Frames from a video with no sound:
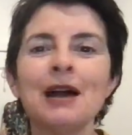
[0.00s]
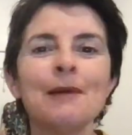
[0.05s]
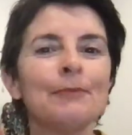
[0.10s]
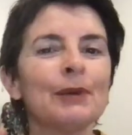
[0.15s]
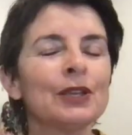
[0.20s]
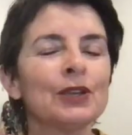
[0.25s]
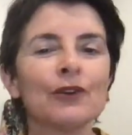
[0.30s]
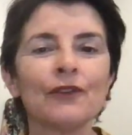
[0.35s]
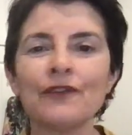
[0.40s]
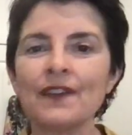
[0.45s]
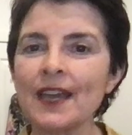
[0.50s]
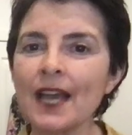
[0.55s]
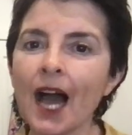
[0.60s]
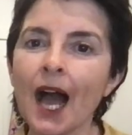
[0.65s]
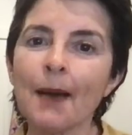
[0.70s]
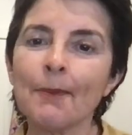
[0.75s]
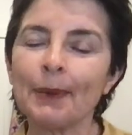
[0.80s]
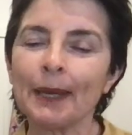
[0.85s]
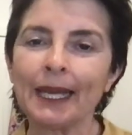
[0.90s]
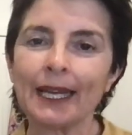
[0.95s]
But your
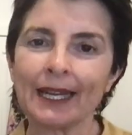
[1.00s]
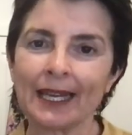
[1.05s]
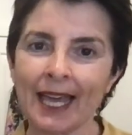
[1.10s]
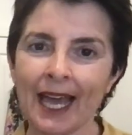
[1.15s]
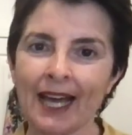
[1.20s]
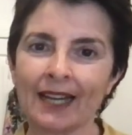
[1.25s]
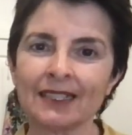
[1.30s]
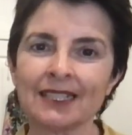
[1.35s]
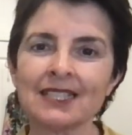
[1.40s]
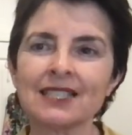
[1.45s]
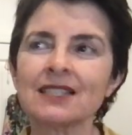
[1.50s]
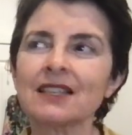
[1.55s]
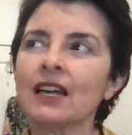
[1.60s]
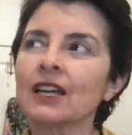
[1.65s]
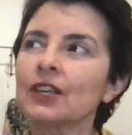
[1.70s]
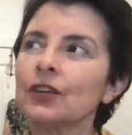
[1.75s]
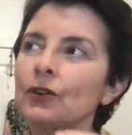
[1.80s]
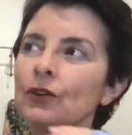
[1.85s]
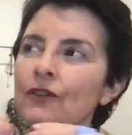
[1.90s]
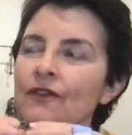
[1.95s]
VIP account is
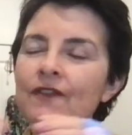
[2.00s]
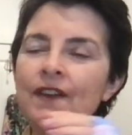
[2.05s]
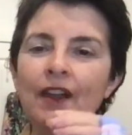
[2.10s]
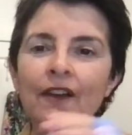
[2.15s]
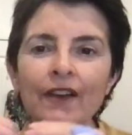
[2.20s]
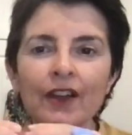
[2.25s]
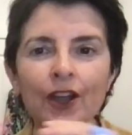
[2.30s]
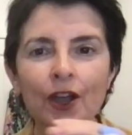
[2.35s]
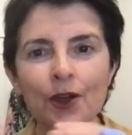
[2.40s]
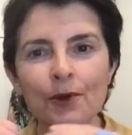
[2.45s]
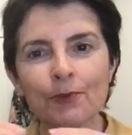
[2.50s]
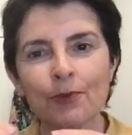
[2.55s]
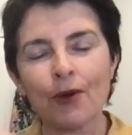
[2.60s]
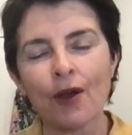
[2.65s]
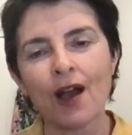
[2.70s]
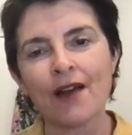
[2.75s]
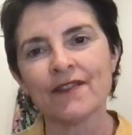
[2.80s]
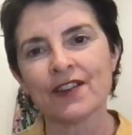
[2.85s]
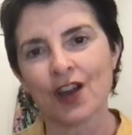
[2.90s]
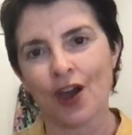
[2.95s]
like your very own
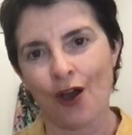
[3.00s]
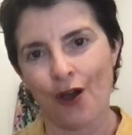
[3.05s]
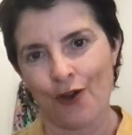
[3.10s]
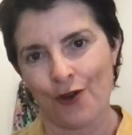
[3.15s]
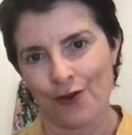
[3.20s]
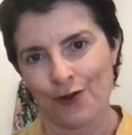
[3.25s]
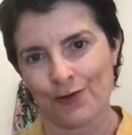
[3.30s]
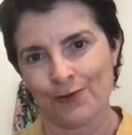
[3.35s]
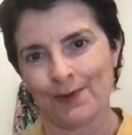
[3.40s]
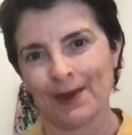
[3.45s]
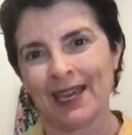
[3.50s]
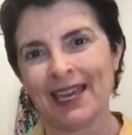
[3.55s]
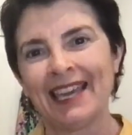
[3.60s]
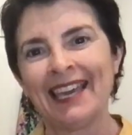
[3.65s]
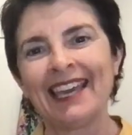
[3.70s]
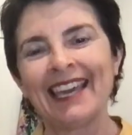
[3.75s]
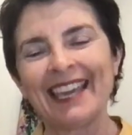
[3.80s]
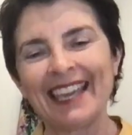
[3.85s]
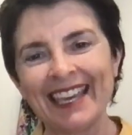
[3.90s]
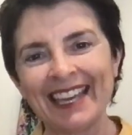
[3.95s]
private home
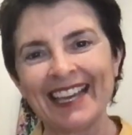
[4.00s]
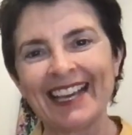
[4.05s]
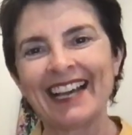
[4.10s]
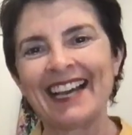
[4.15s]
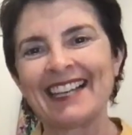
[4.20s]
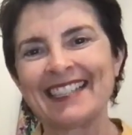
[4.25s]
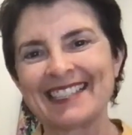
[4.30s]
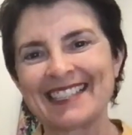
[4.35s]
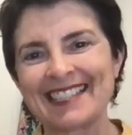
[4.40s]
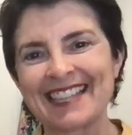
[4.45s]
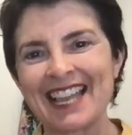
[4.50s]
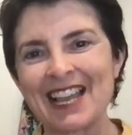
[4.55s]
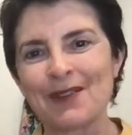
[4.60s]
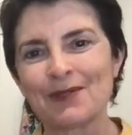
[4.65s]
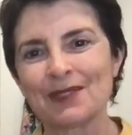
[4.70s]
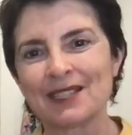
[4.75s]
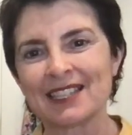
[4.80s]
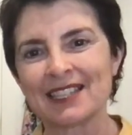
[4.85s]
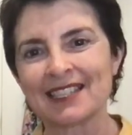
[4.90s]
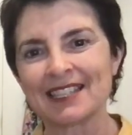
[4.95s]
here at
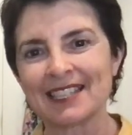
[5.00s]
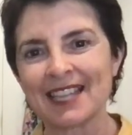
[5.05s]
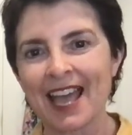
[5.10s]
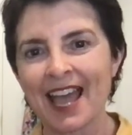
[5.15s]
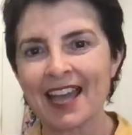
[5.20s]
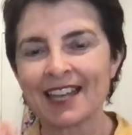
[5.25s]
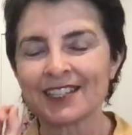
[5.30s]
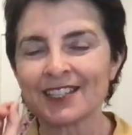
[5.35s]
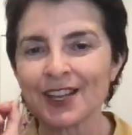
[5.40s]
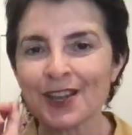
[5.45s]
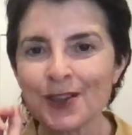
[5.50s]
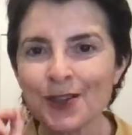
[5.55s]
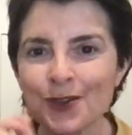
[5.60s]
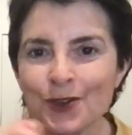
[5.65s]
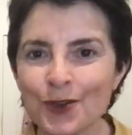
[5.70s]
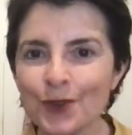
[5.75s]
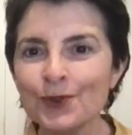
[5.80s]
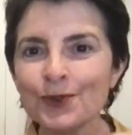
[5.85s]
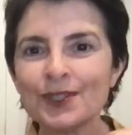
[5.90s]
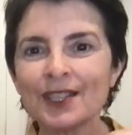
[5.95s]
Sequins and Sand.
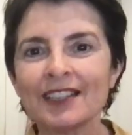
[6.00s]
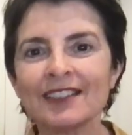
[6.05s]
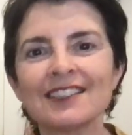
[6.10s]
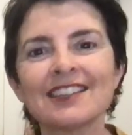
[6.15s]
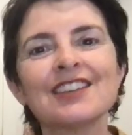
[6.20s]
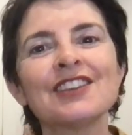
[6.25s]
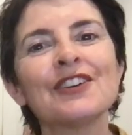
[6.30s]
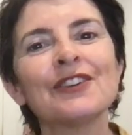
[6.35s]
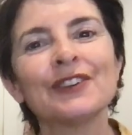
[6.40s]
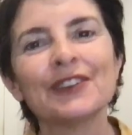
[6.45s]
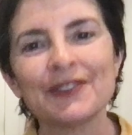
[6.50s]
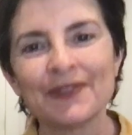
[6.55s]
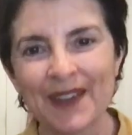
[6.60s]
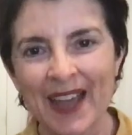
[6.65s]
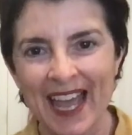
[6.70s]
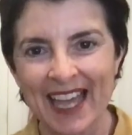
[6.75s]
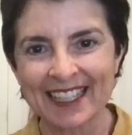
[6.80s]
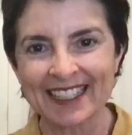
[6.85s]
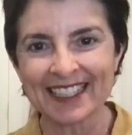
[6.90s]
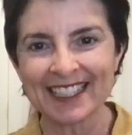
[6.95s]
Use it to your
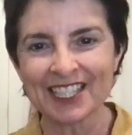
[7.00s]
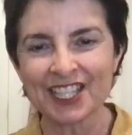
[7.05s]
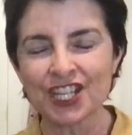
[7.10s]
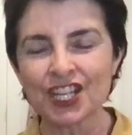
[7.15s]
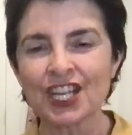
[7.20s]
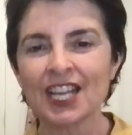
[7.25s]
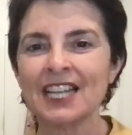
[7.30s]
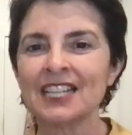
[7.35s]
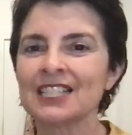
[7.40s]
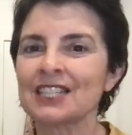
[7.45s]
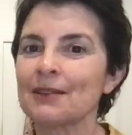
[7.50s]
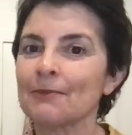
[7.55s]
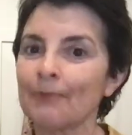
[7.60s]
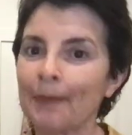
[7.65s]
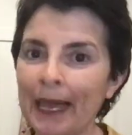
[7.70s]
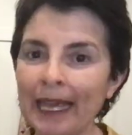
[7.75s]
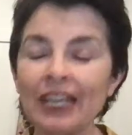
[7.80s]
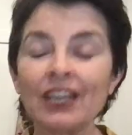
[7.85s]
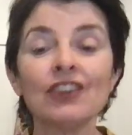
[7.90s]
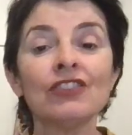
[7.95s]
advantage to
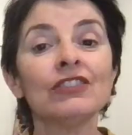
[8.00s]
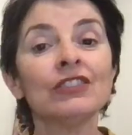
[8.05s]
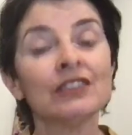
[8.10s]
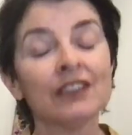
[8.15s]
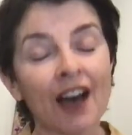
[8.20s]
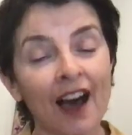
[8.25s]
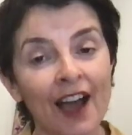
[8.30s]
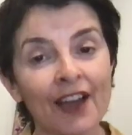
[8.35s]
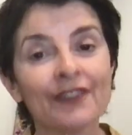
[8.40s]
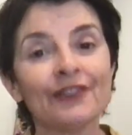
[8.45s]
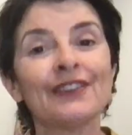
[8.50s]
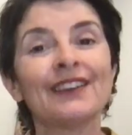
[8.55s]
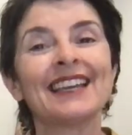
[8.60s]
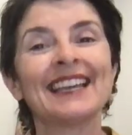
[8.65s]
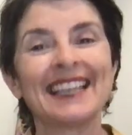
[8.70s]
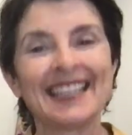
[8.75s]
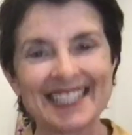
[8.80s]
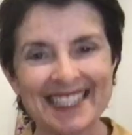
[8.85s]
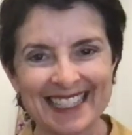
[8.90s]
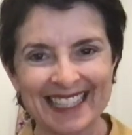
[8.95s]
make your life
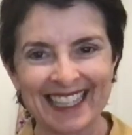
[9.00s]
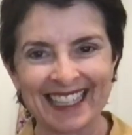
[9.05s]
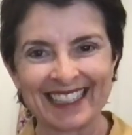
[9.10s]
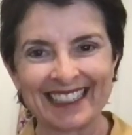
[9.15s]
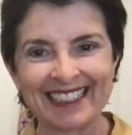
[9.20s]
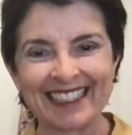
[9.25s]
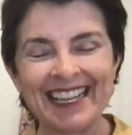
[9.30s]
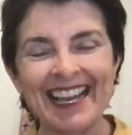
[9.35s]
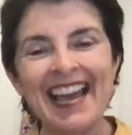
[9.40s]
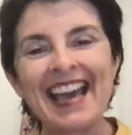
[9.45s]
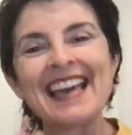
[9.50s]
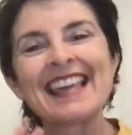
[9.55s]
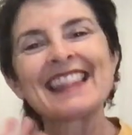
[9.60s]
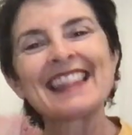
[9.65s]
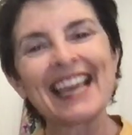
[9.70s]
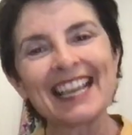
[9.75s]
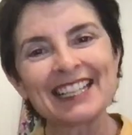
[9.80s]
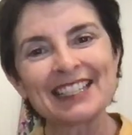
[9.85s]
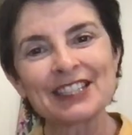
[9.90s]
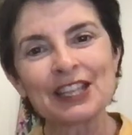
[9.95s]
easier.
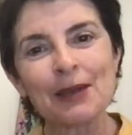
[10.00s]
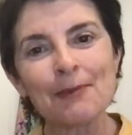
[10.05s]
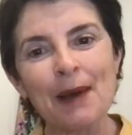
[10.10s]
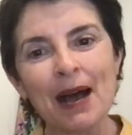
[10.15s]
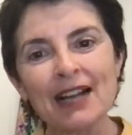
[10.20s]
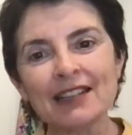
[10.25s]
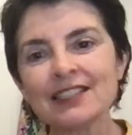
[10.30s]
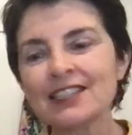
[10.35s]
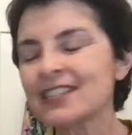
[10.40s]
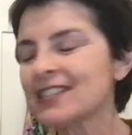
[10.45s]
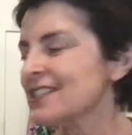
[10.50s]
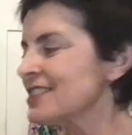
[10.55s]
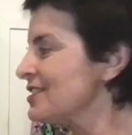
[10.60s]
Thanks so much.